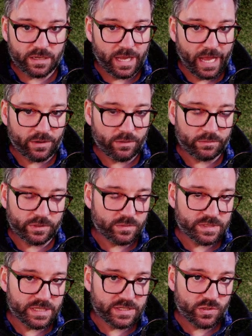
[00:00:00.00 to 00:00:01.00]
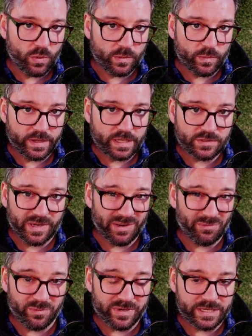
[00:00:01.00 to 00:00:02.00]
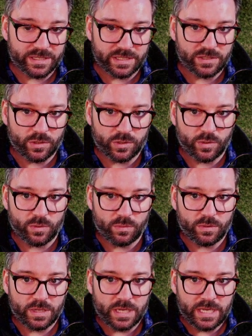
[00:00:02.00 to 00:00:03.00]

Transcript: I don't use Discord with it, so I really don't know